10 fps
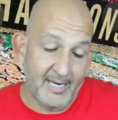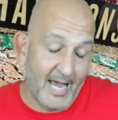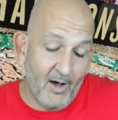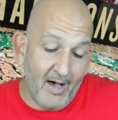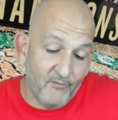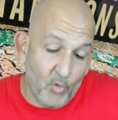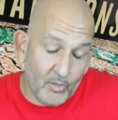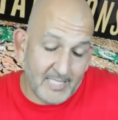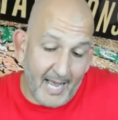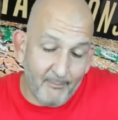Now, of
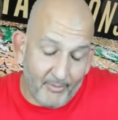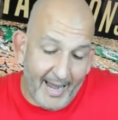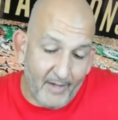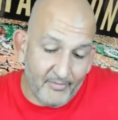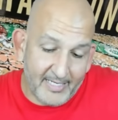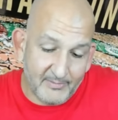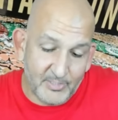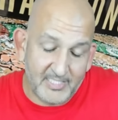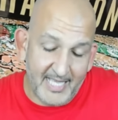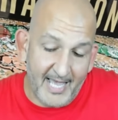course, I'm proud that it
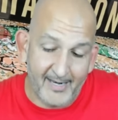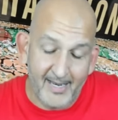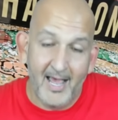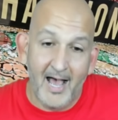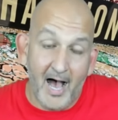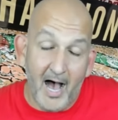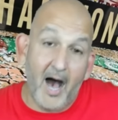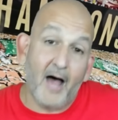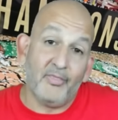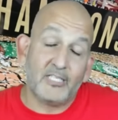was said
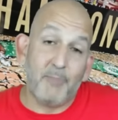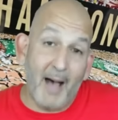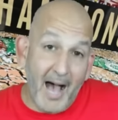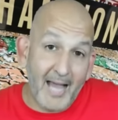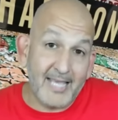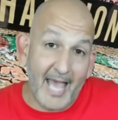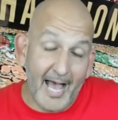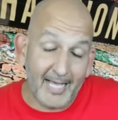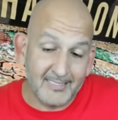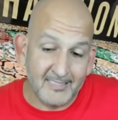on this
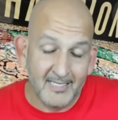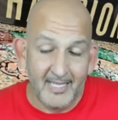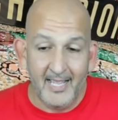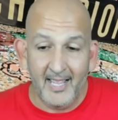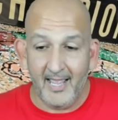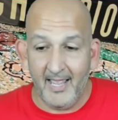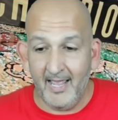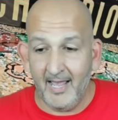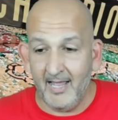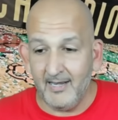podcast,
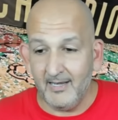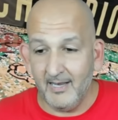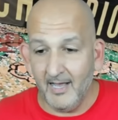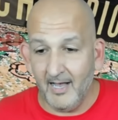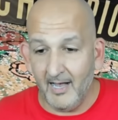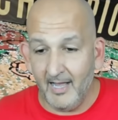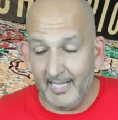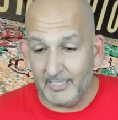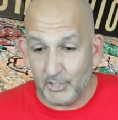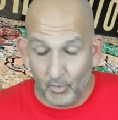and uh,
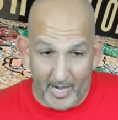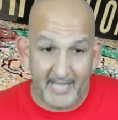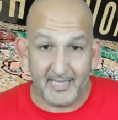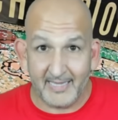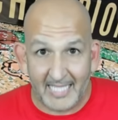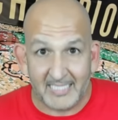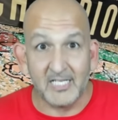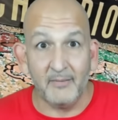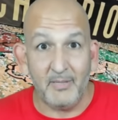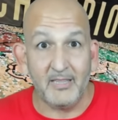it's great that that's going
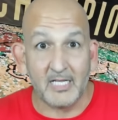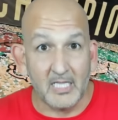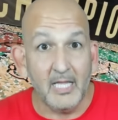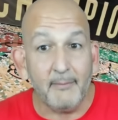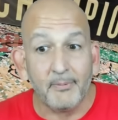to be the clip.